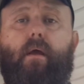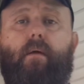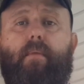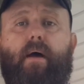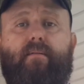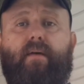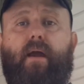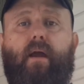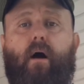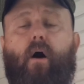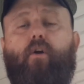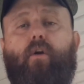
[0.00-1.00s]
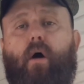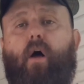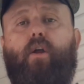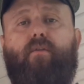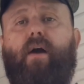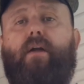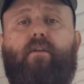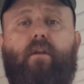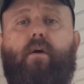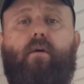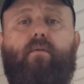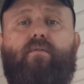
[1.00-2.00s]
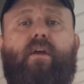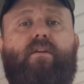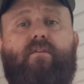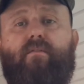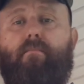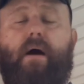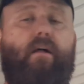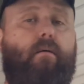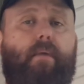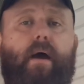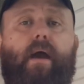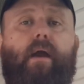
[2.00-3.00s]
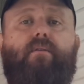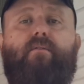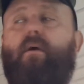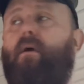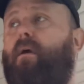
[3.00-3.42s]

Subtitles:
But I tell you, all you've got to do is get you some Mylar bags,